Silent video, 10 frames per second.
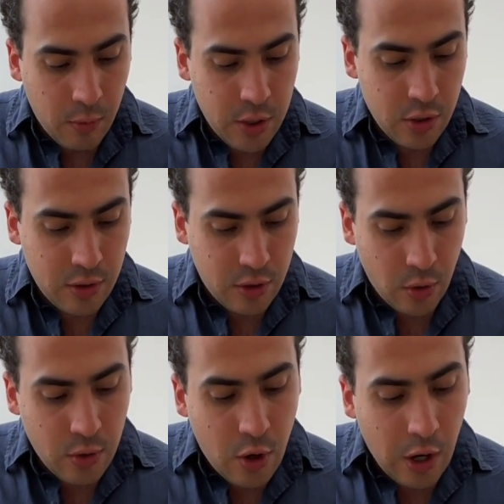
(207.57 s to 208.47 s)
we just
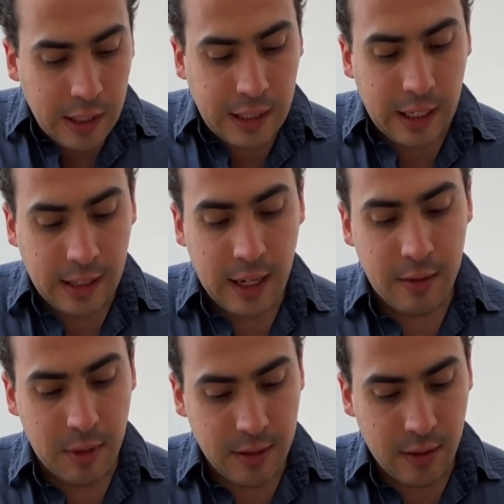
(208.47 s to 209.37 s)
don't call it like that
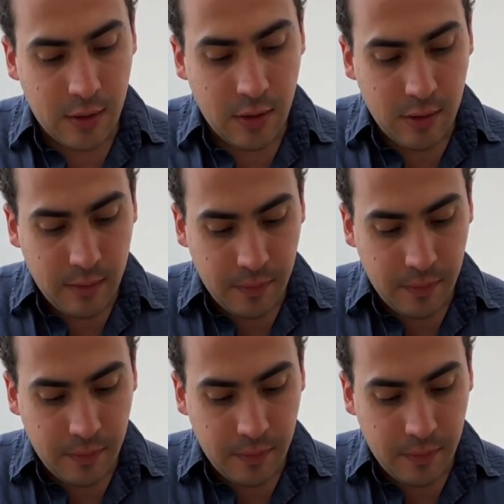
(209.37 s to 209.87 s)
in Mexico.